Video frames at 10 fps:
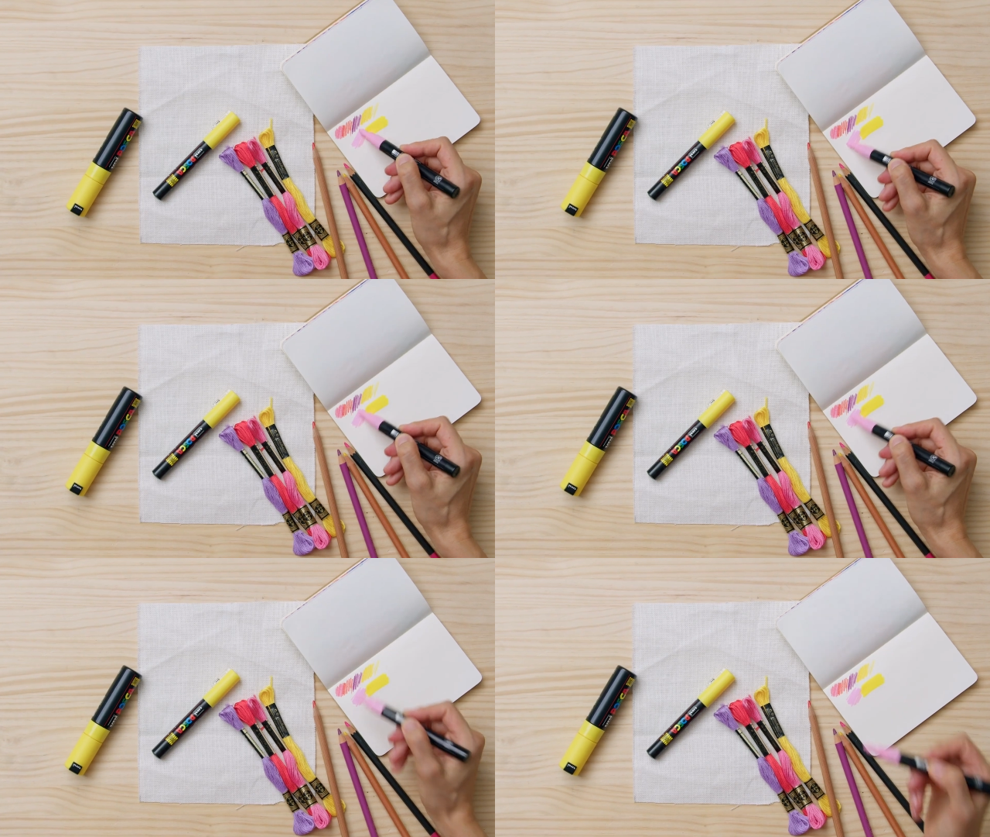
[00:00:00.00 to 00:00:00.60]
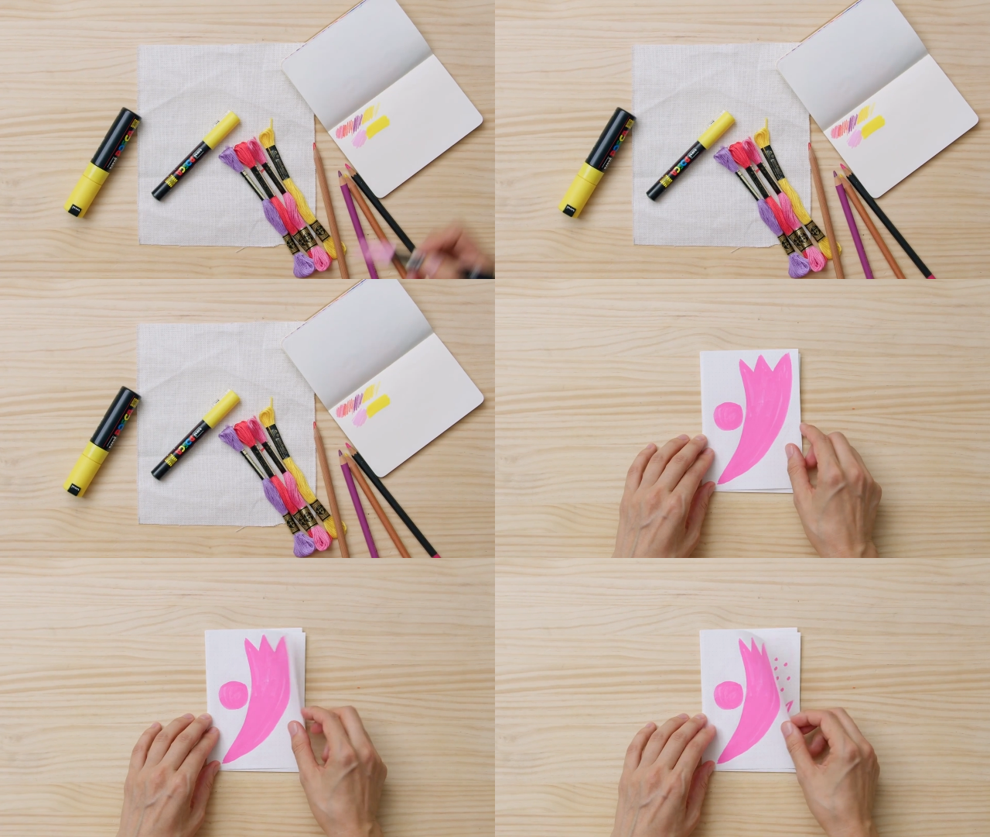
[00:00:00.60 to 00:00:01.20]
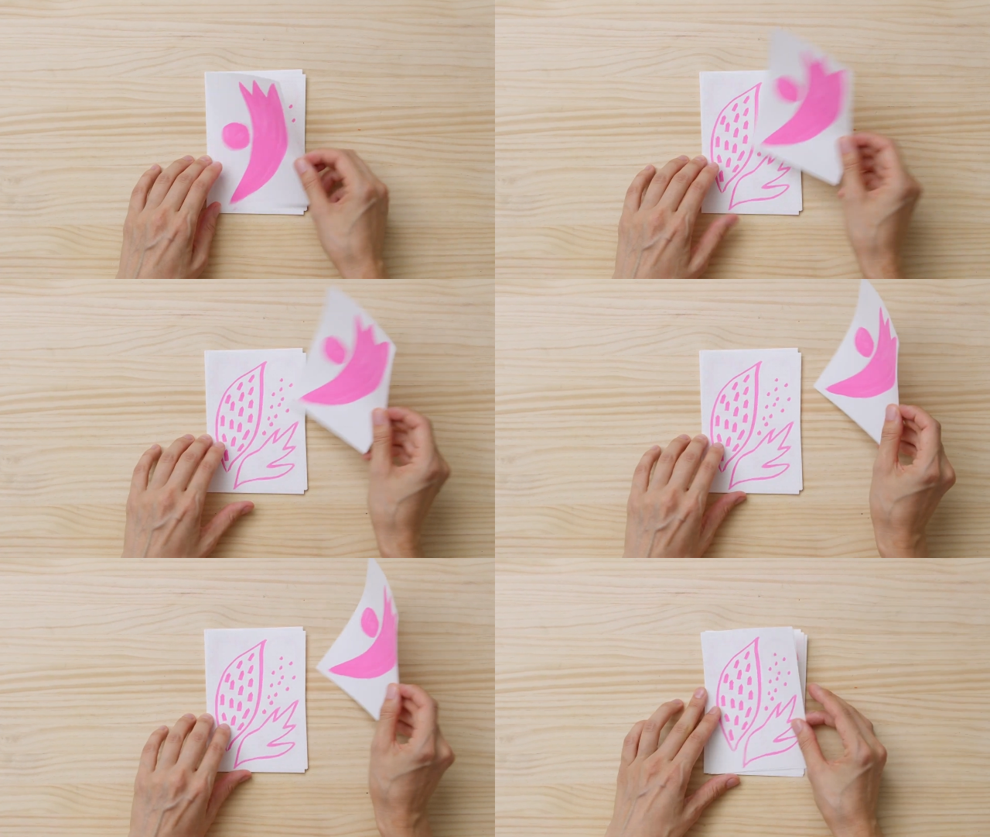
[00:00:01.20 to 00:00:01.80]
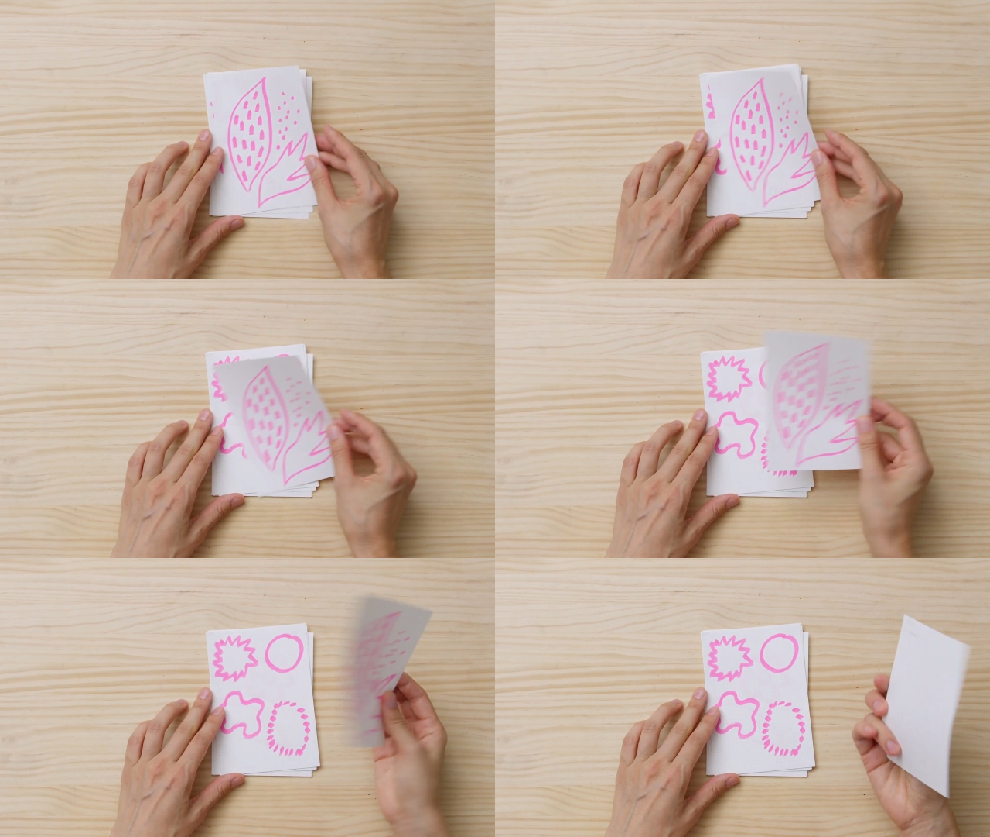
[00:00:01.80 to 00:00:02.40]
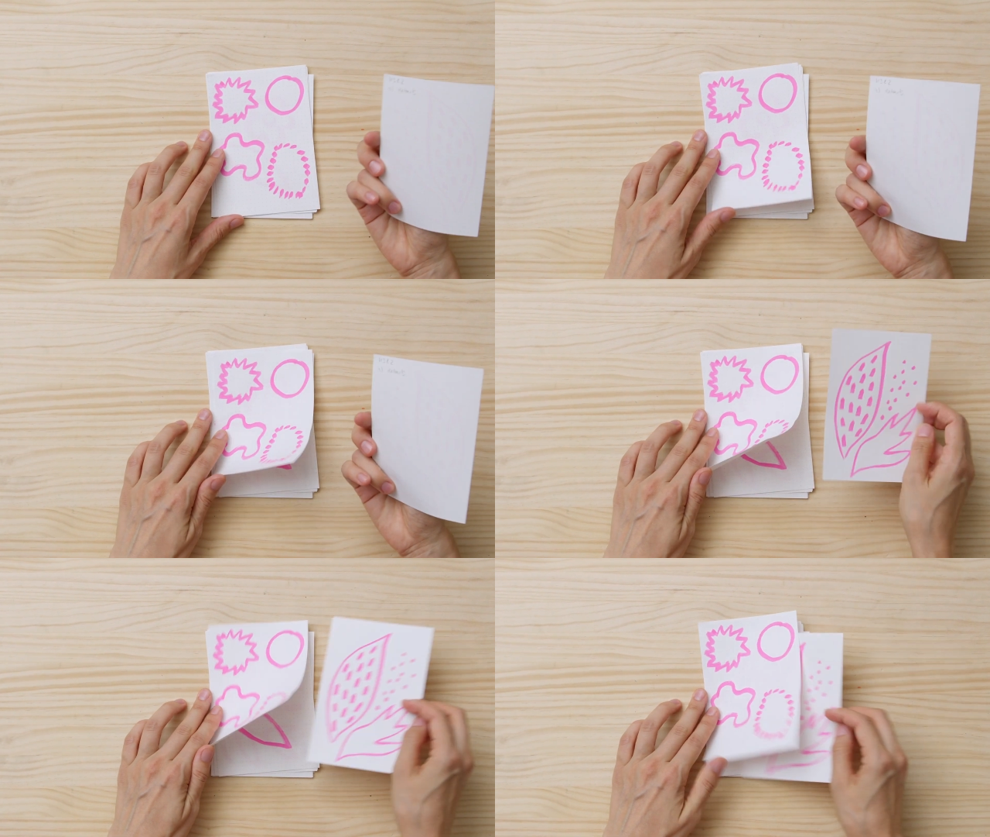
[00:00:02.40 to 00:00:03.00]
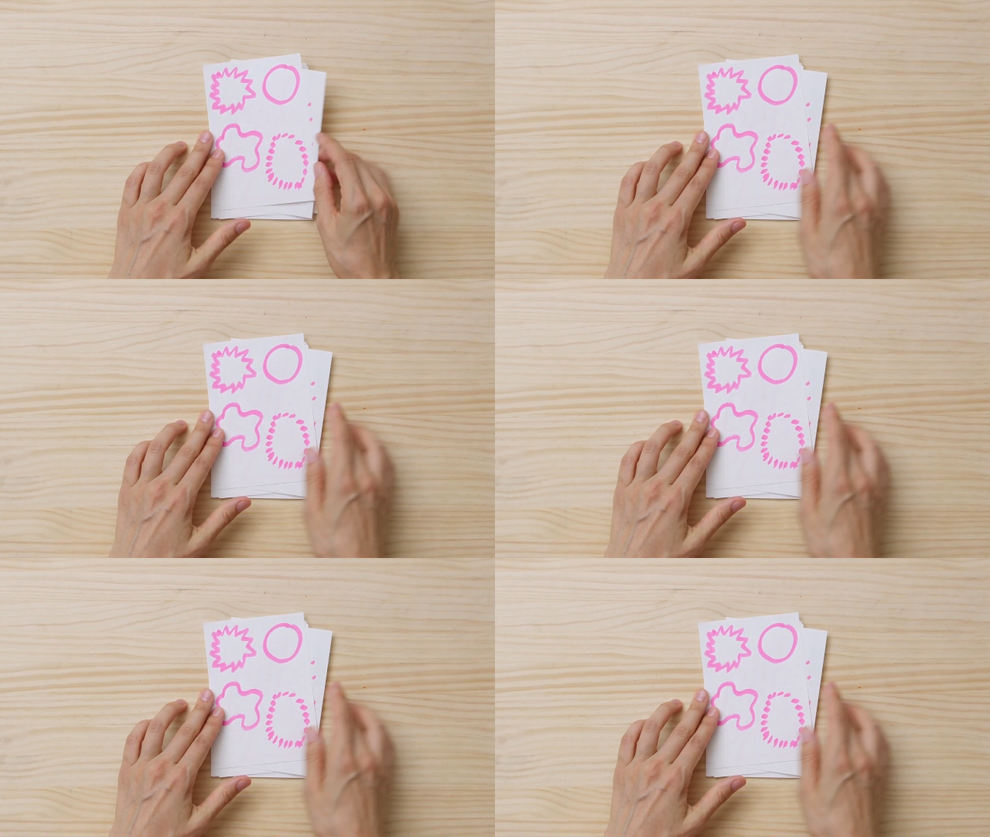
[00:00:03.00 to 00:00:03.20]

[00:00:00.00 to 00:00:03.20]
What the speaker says: Nobody's mouth can be seen.